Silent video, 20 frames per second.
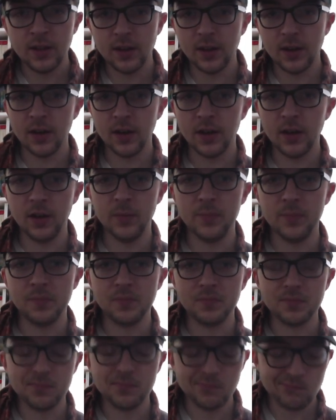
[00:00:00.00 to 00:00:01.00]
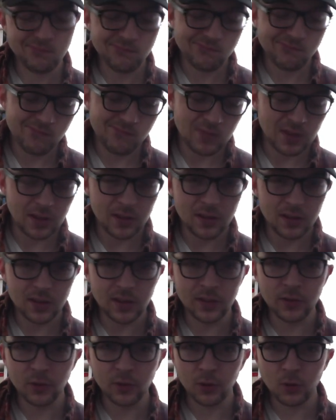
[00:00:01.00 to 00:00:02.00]
In
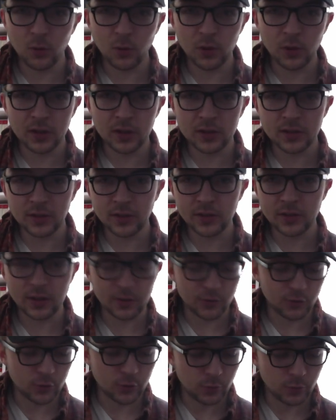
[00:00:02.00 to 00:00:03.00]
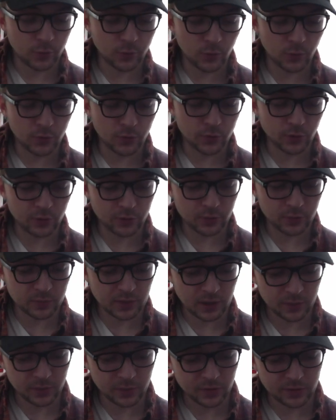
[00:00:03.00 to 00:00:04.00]
the recording, it doesn't sound super full, so
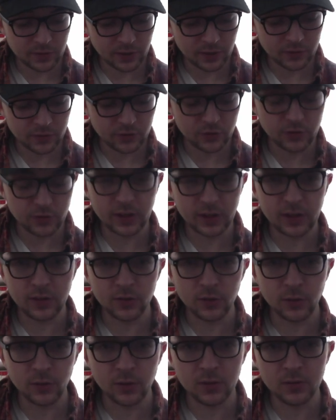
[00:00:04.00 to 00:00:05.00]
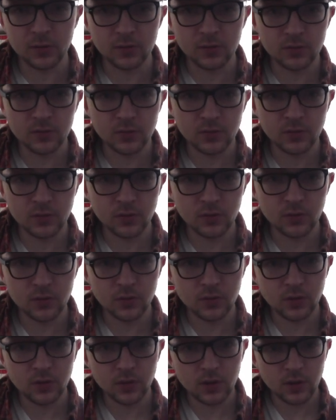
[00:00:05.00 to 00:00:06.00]
sometimes it sounds just like he's
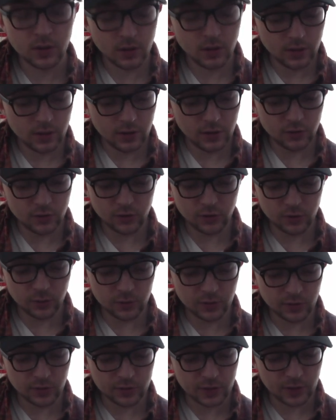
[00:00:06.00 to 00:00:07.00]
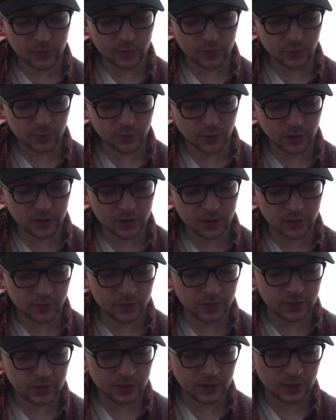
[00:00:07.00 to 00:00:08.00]
just doing the 7th fret of the